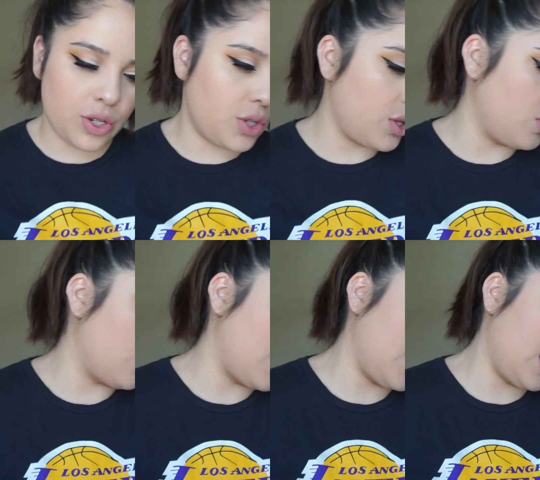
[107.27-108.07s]

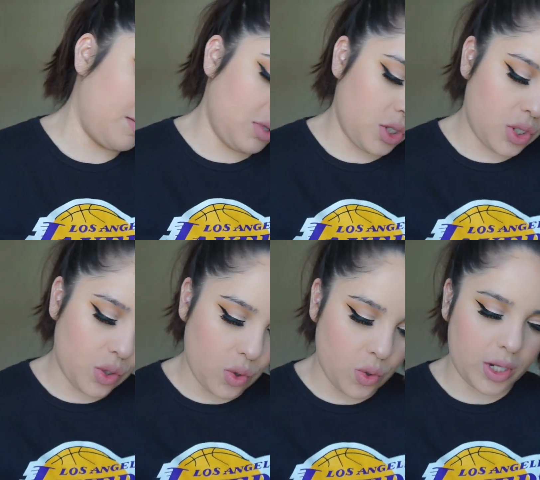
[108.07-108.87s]
So I am
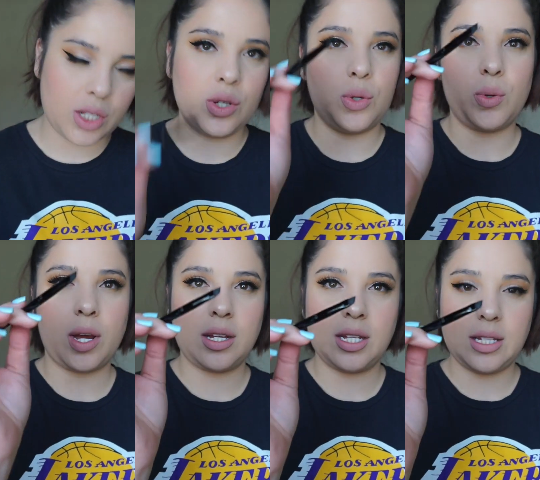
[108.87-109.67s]
just going
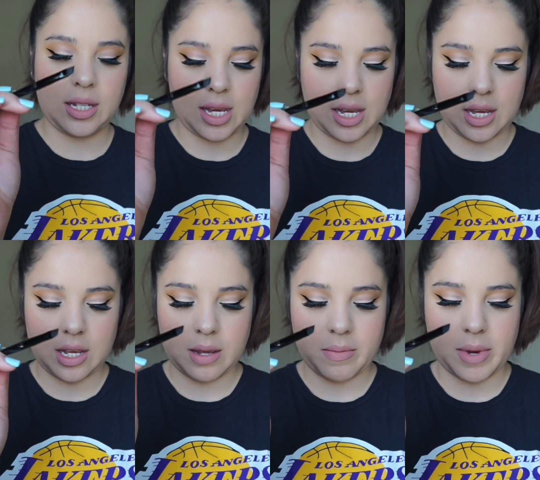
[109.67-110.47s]
to take
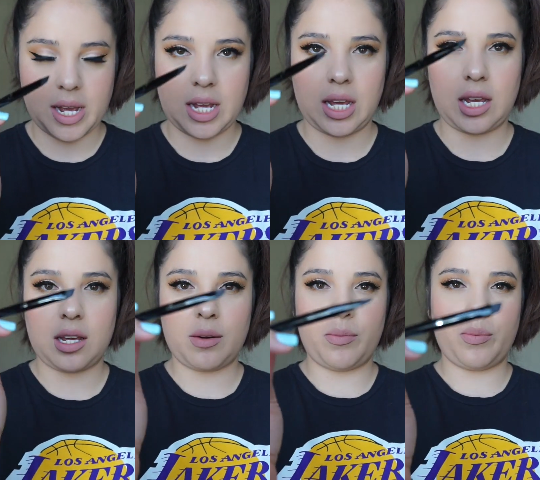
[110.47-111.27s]

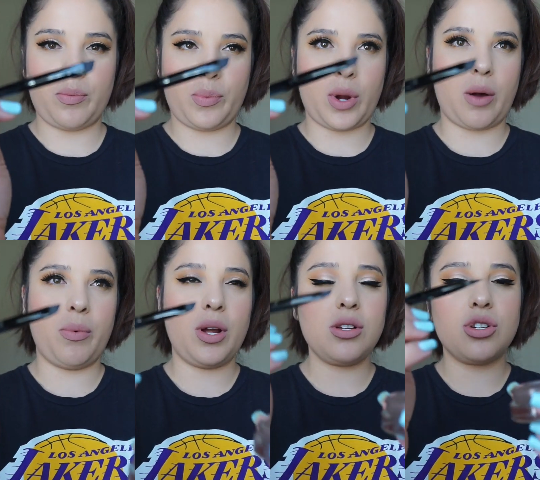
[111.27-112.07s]
my brow
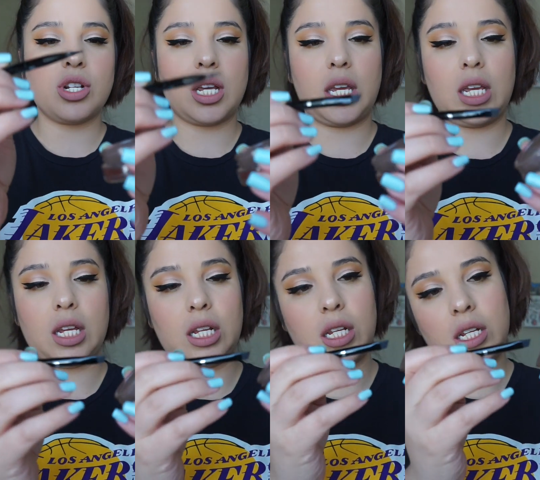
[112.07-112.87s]
brush
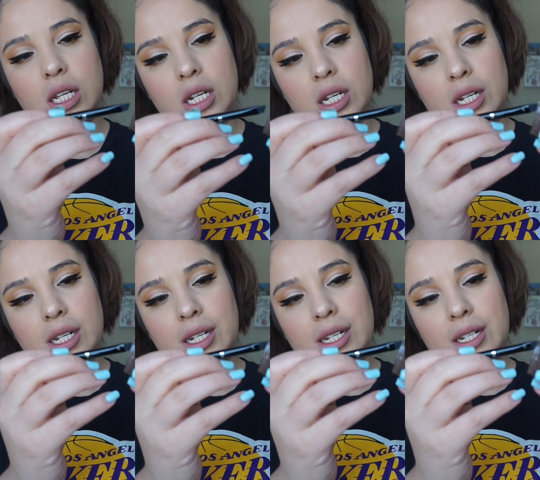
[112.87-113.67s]
and
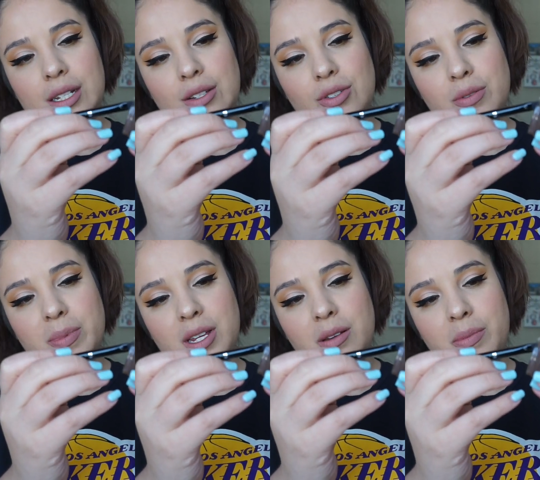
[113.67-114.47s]
just
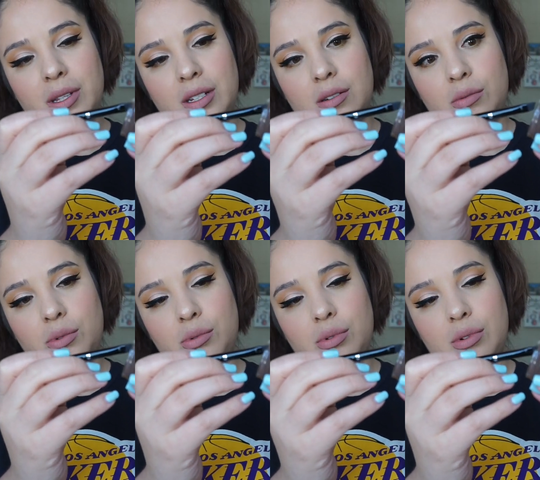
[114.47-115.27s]
pick up a
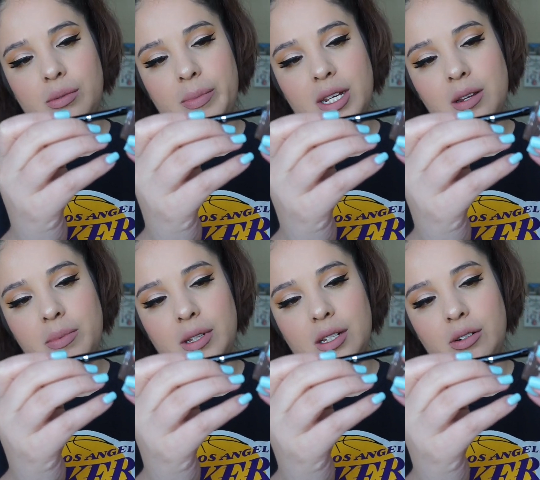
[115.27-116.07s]
little
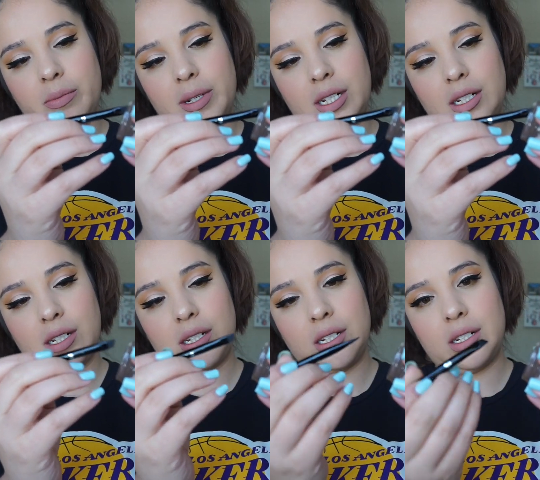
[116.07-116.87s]
bit.
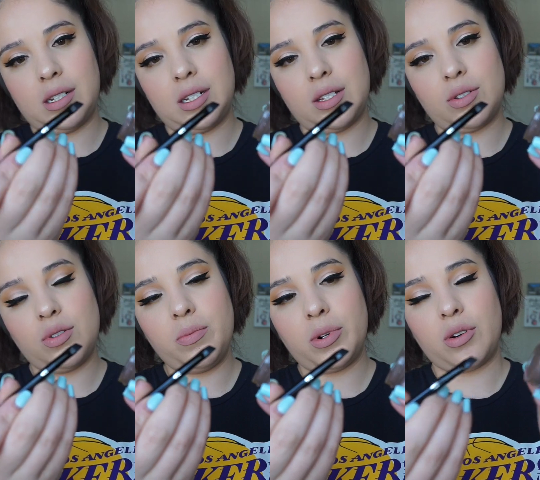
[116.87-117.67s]
It's
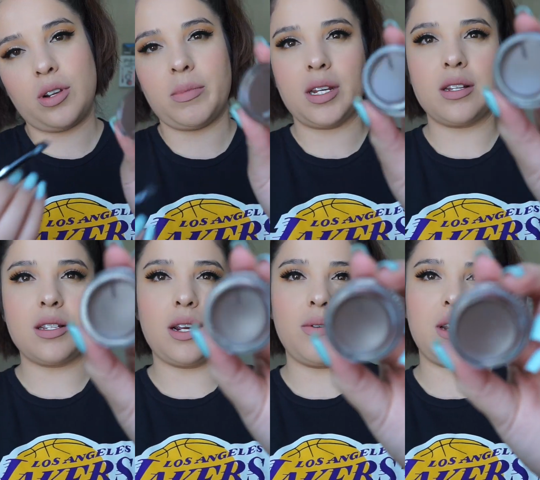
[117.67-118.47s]
super creamy
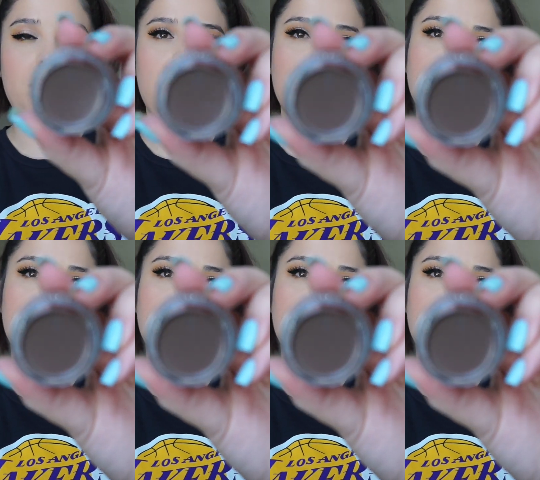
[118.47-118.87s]
because I already made